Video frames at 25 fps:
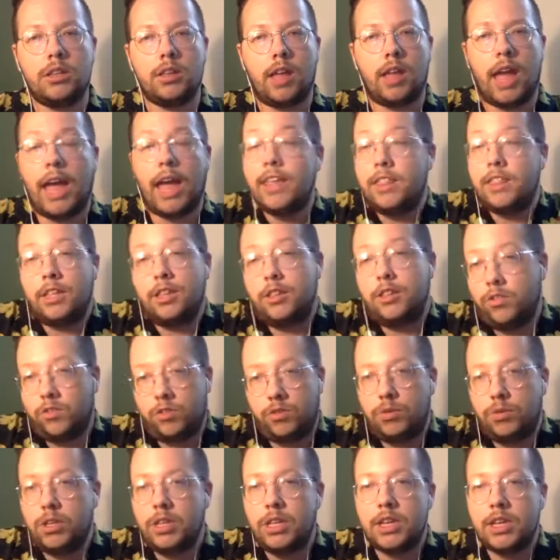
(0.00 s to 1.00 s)
I think there's
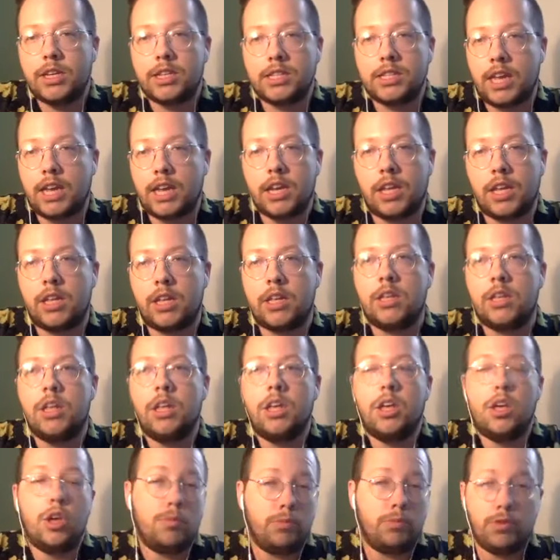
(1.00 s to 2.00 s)
a really exciting
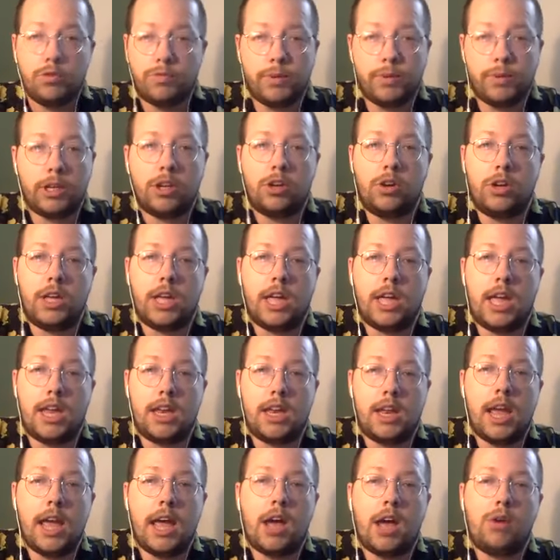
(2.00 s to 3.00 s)
movement going on
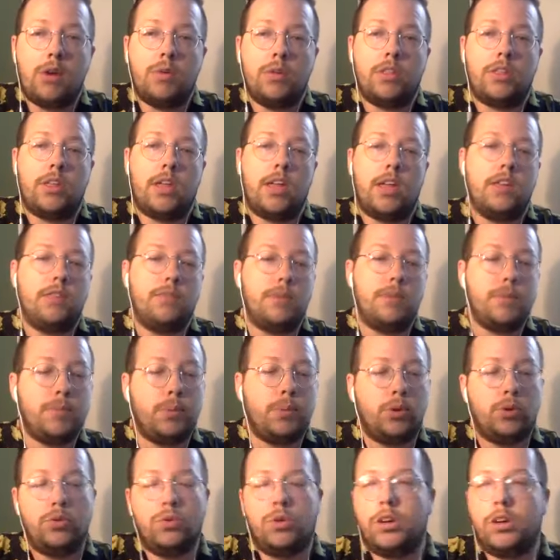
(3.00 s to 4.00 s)
now with kind of
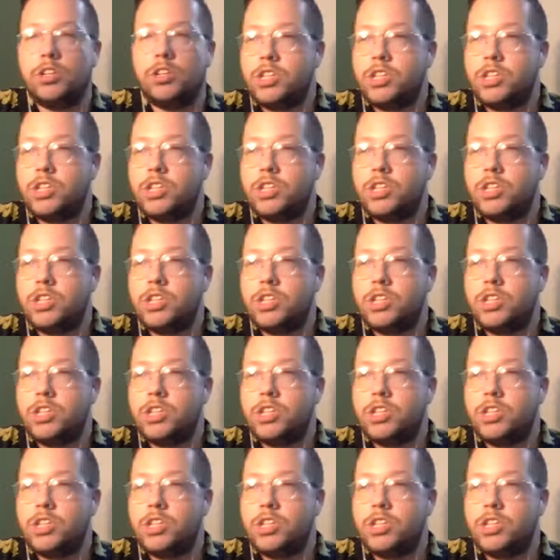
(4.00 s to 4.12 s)
people who are